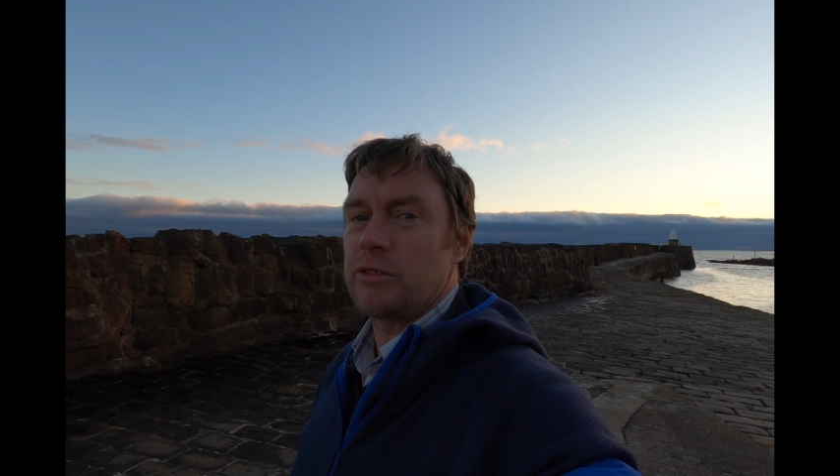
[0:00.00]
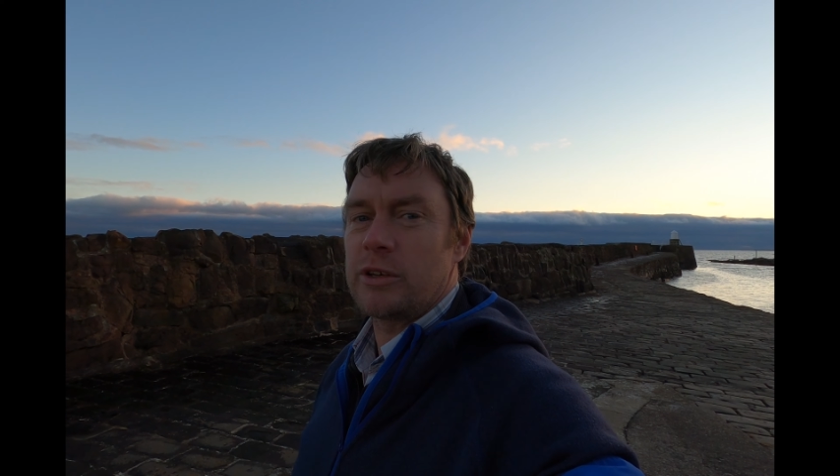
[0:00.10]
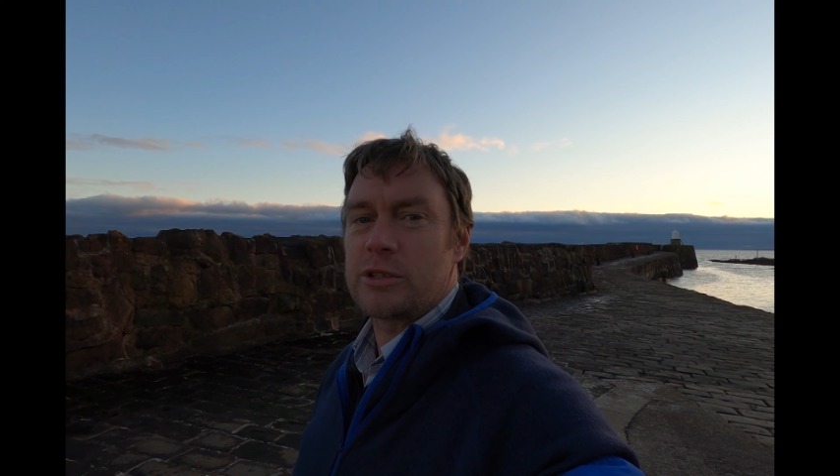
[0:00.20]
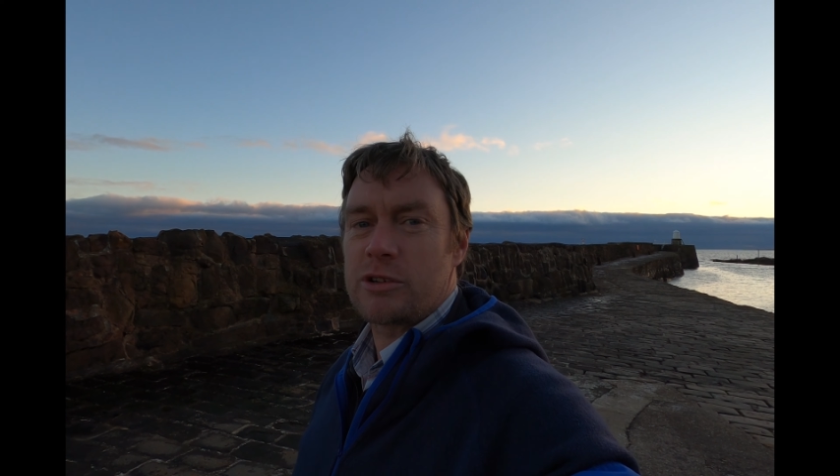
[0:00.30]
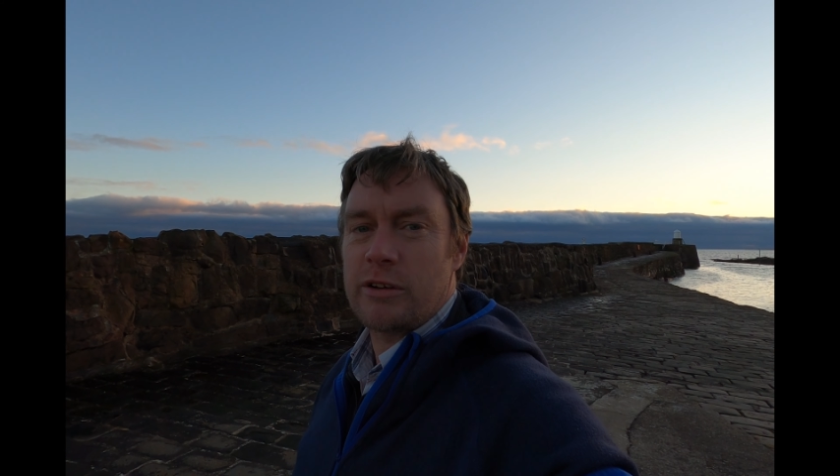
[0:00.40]
for
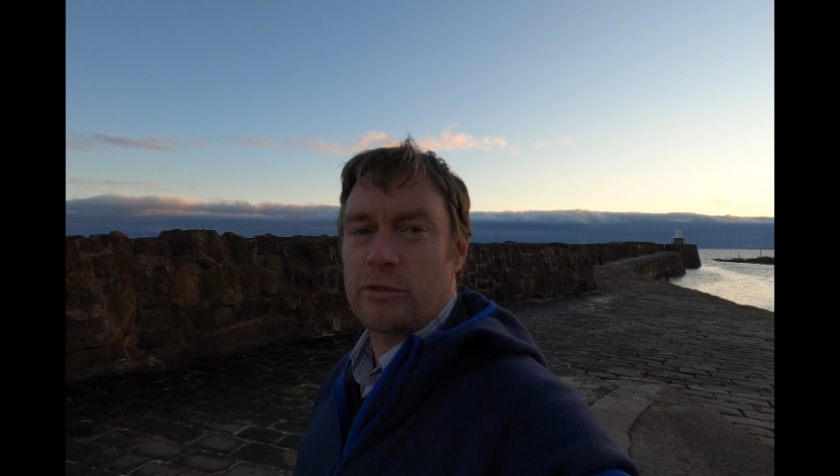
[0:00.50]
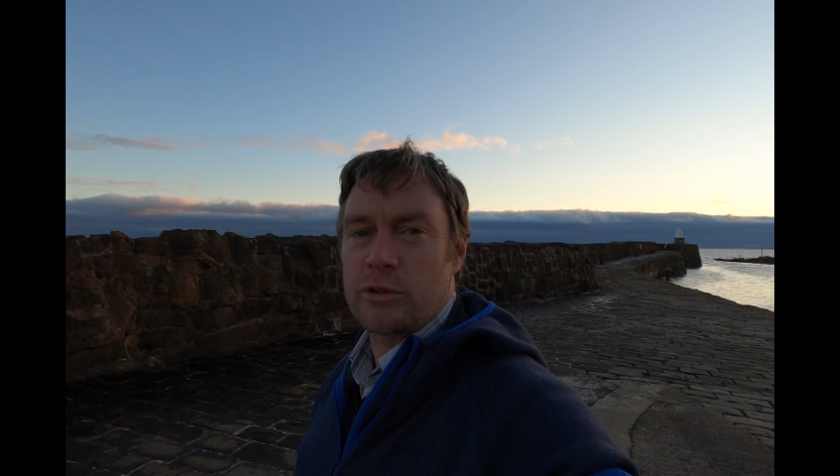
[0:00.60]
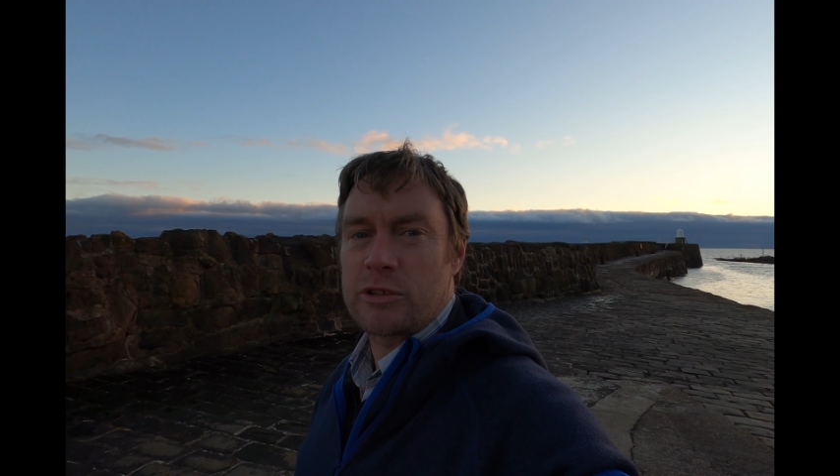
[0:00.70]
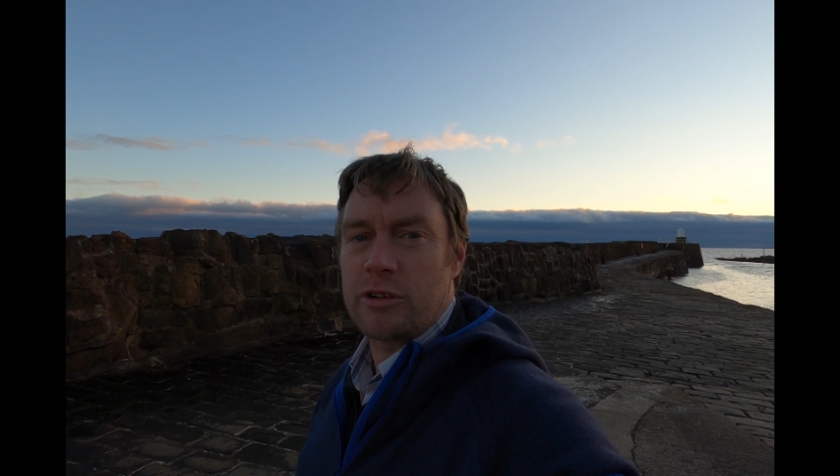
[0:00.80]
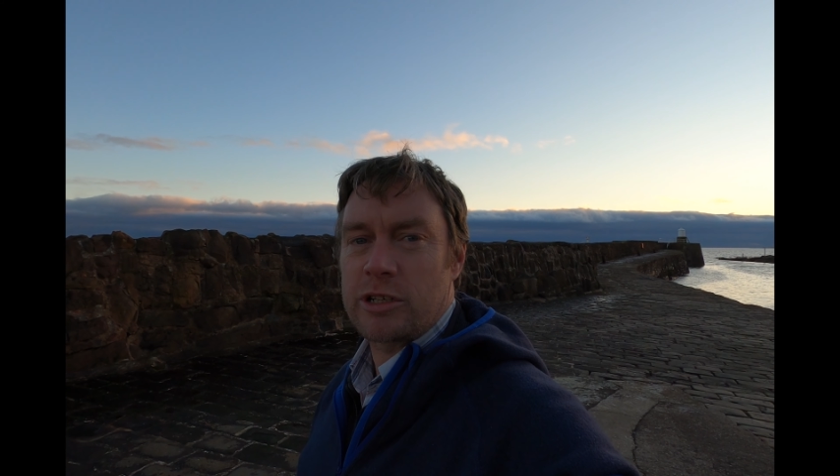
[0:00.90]
those travel
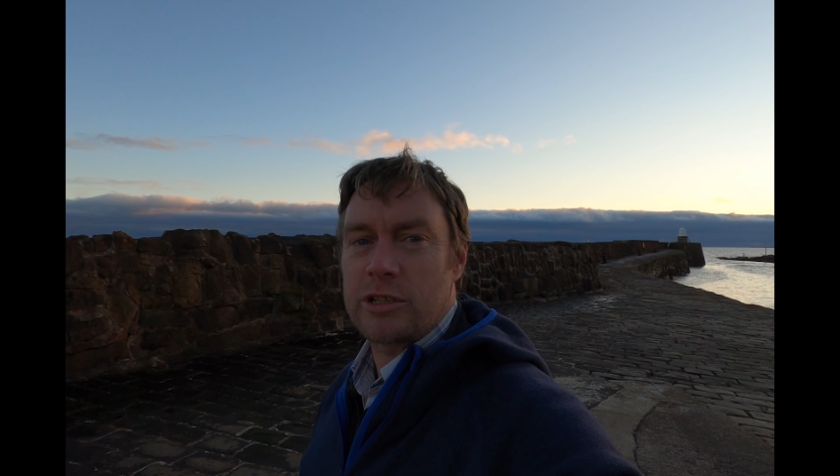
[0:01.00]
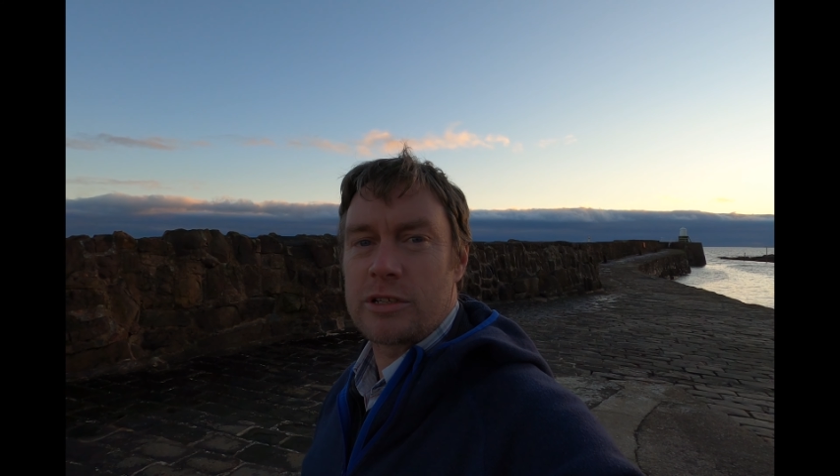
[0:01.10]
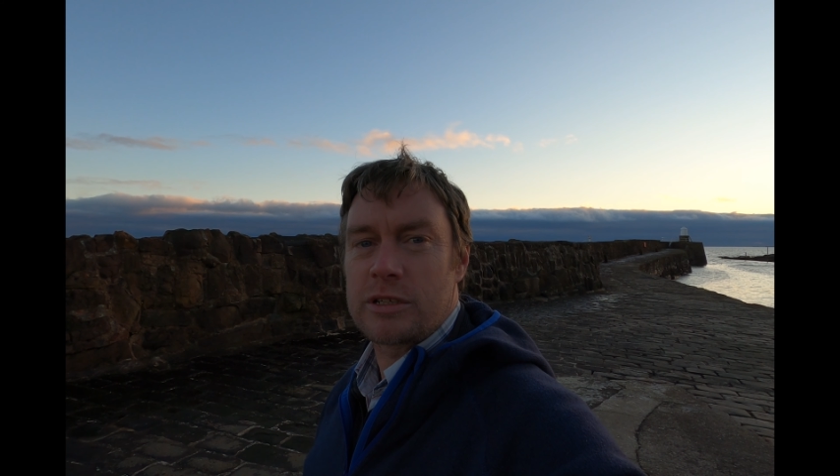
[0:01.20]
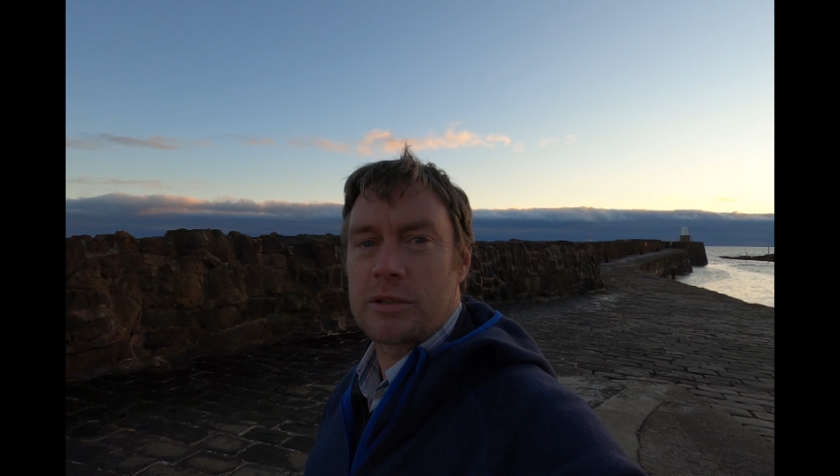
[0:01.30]
restrictions